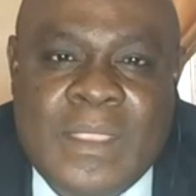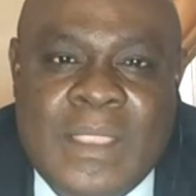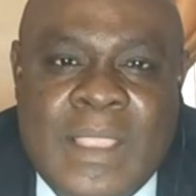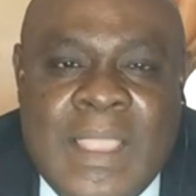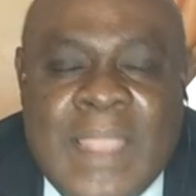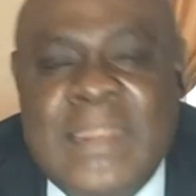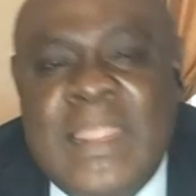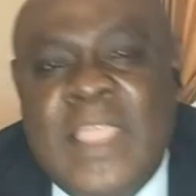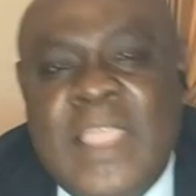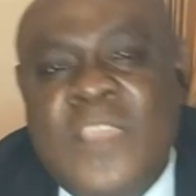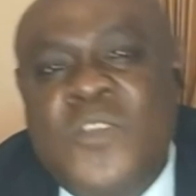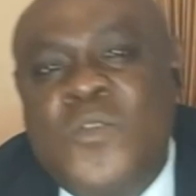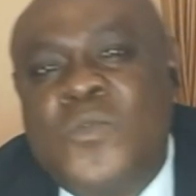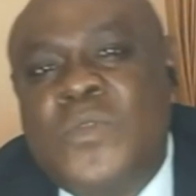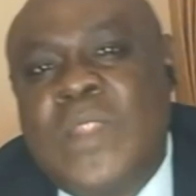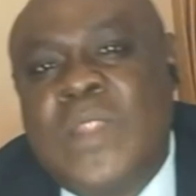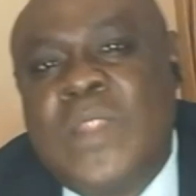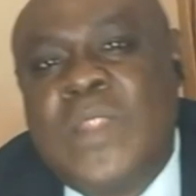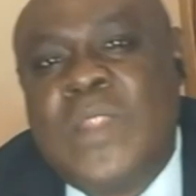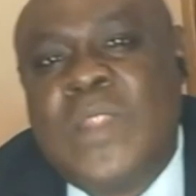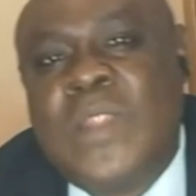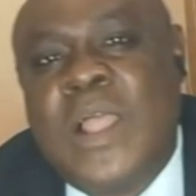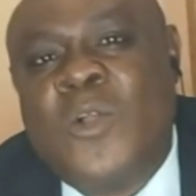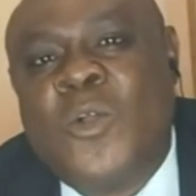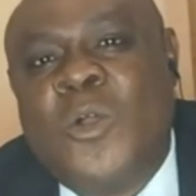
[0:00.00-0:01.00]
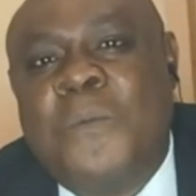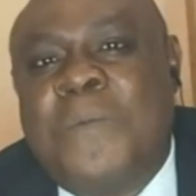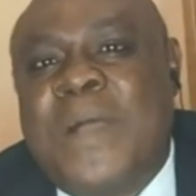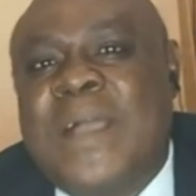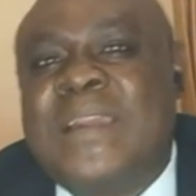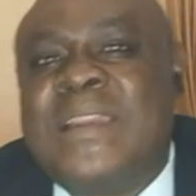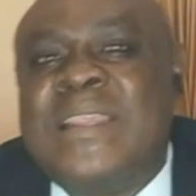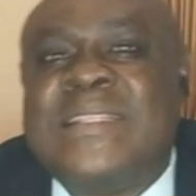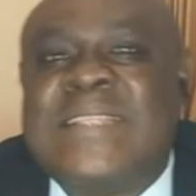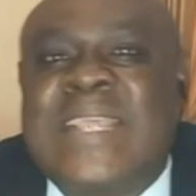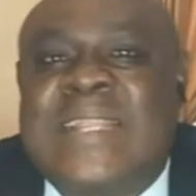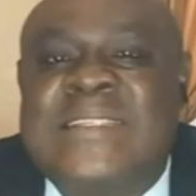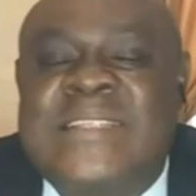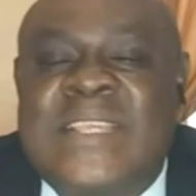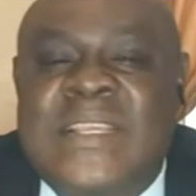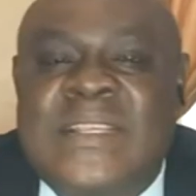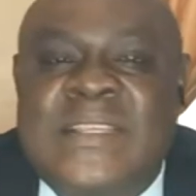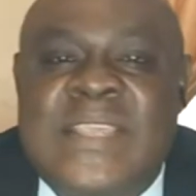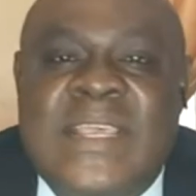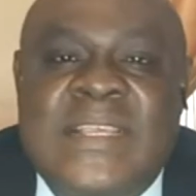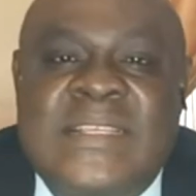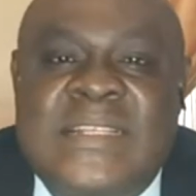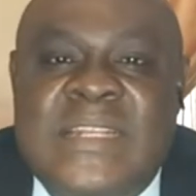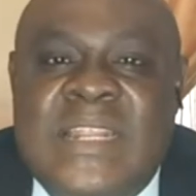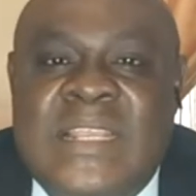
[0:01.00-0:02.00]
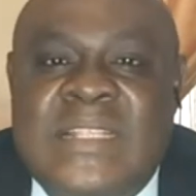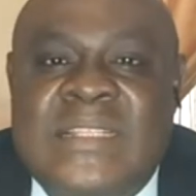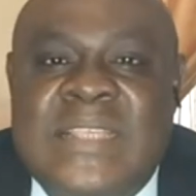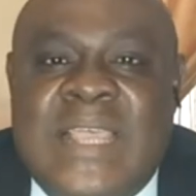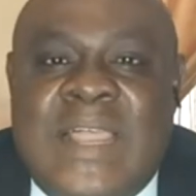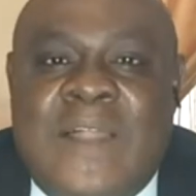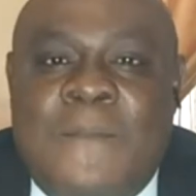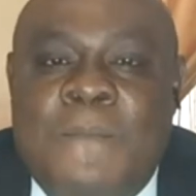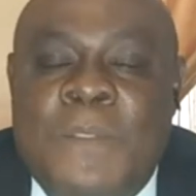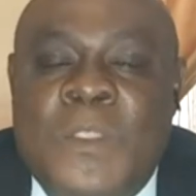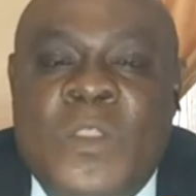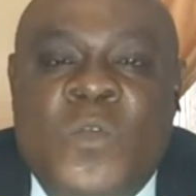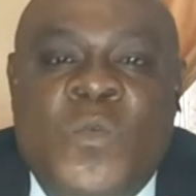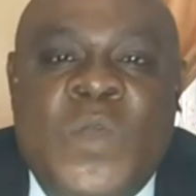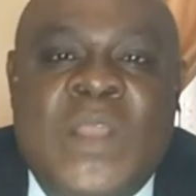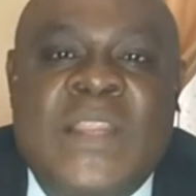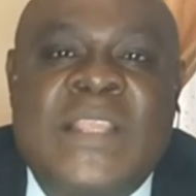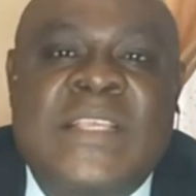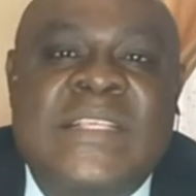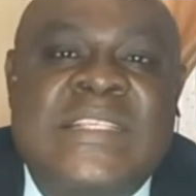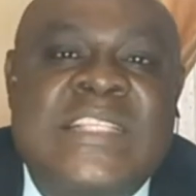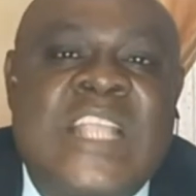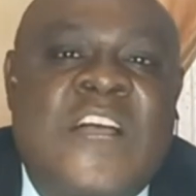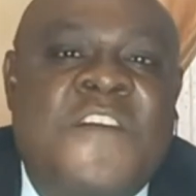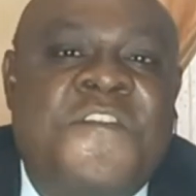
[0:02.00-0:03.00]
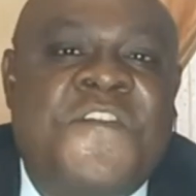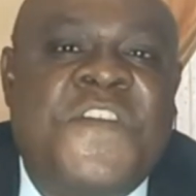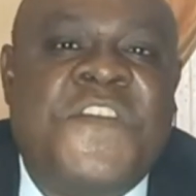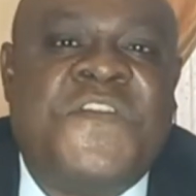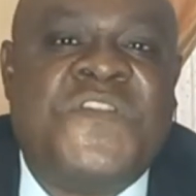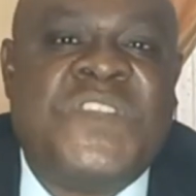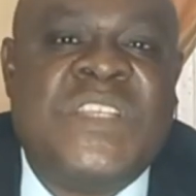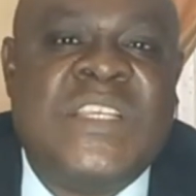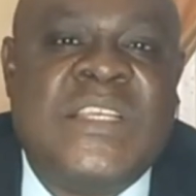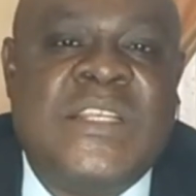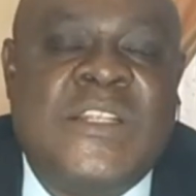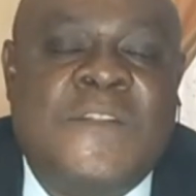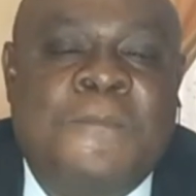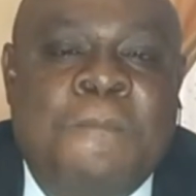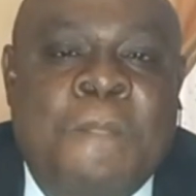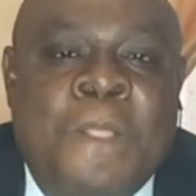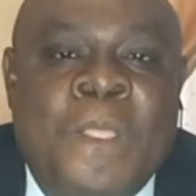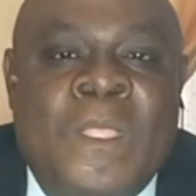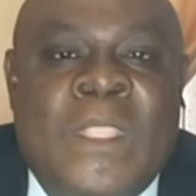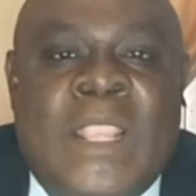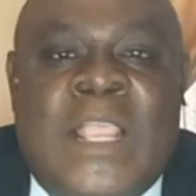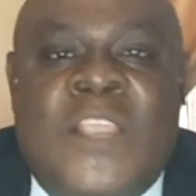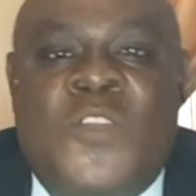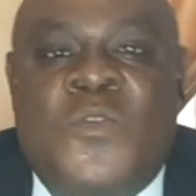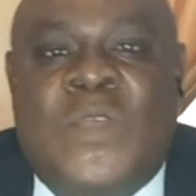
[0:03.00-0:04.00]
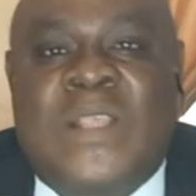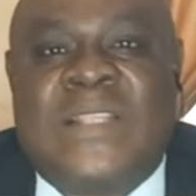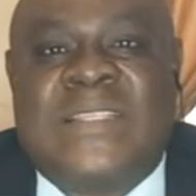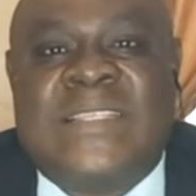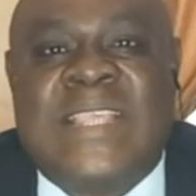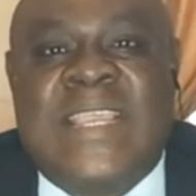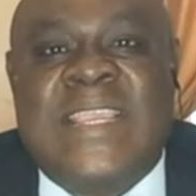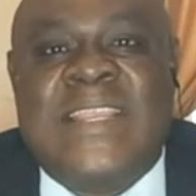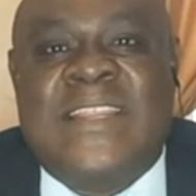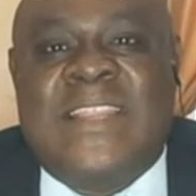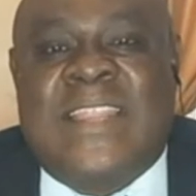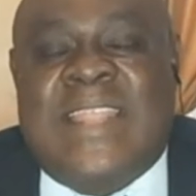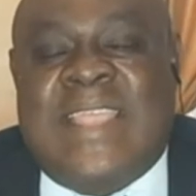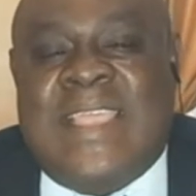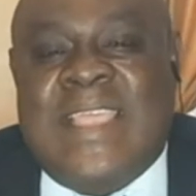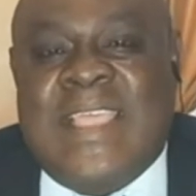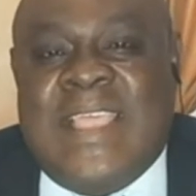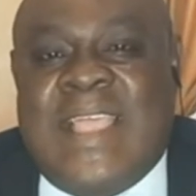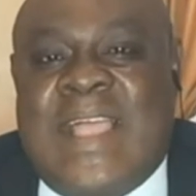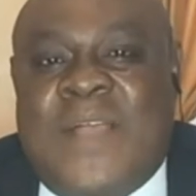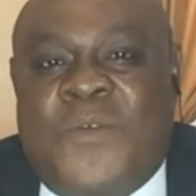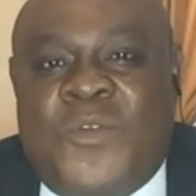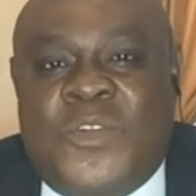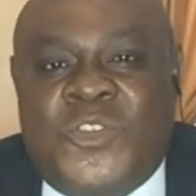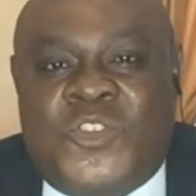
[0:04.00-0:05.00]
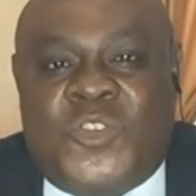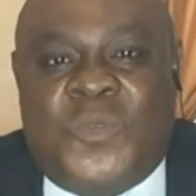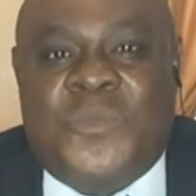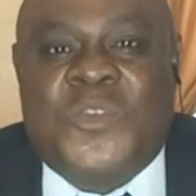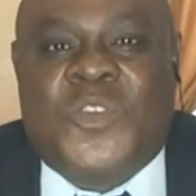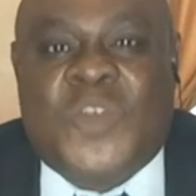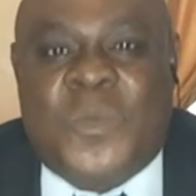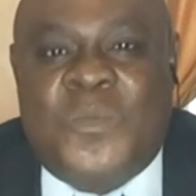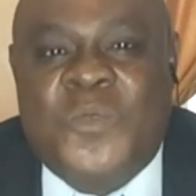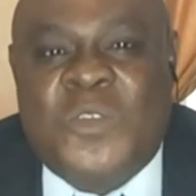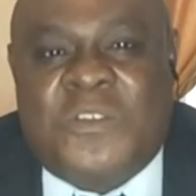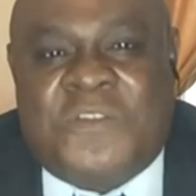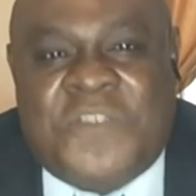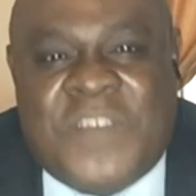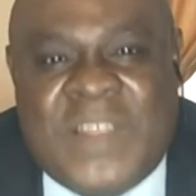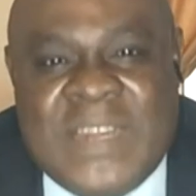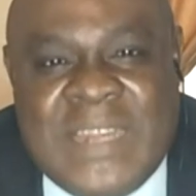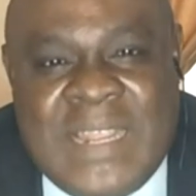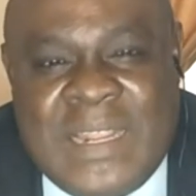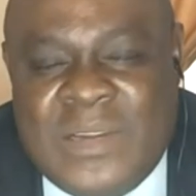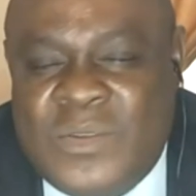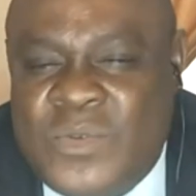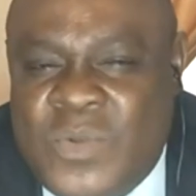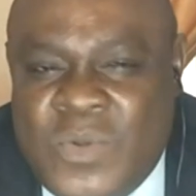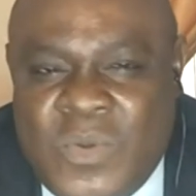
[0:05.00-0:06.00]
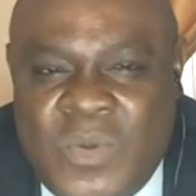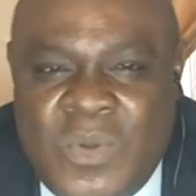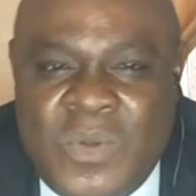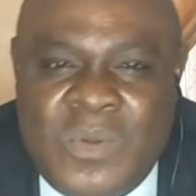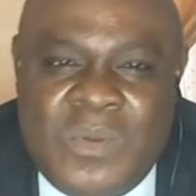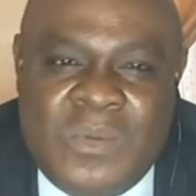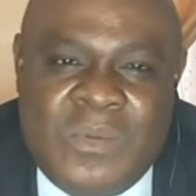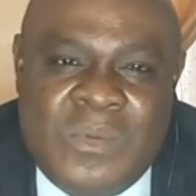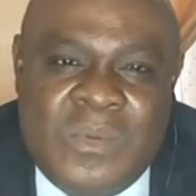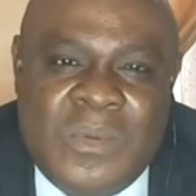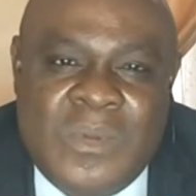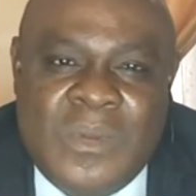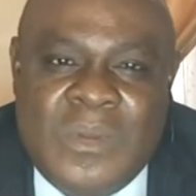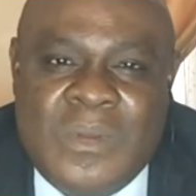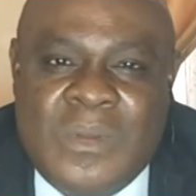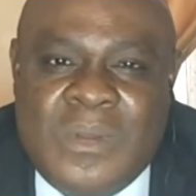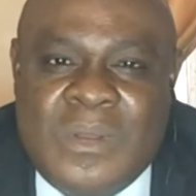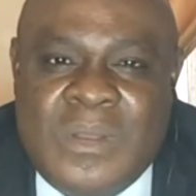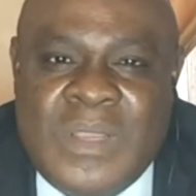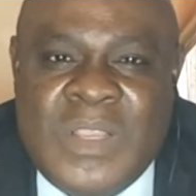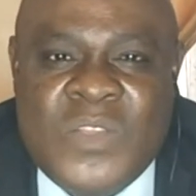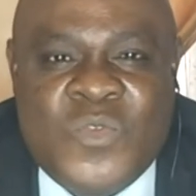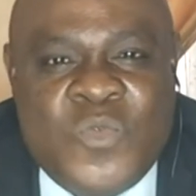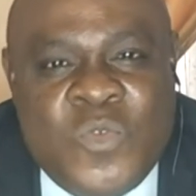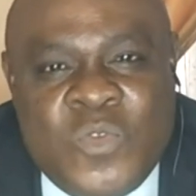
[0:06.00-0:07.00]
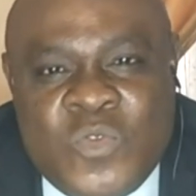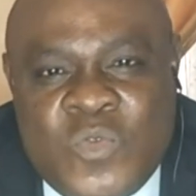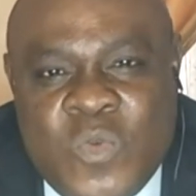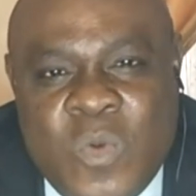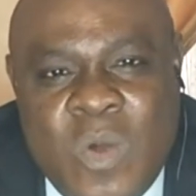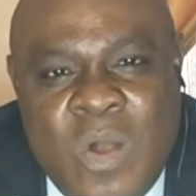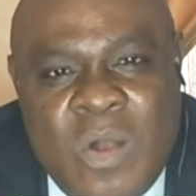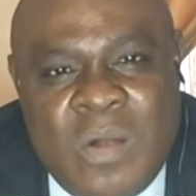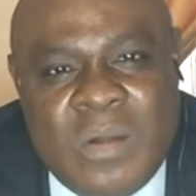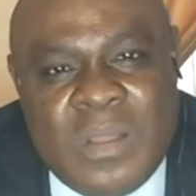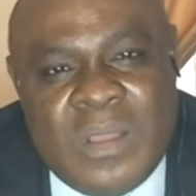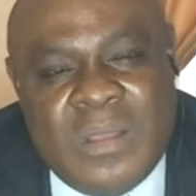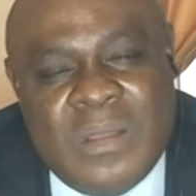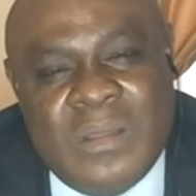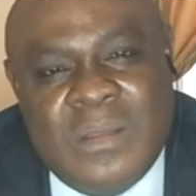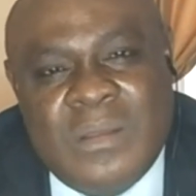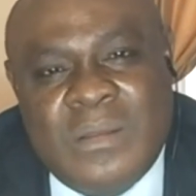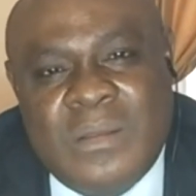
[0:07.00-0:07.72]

And then you will not come back later, 10 years later, when he's now 15, and you are saying that I want to become your father. No, hmm. it won't work.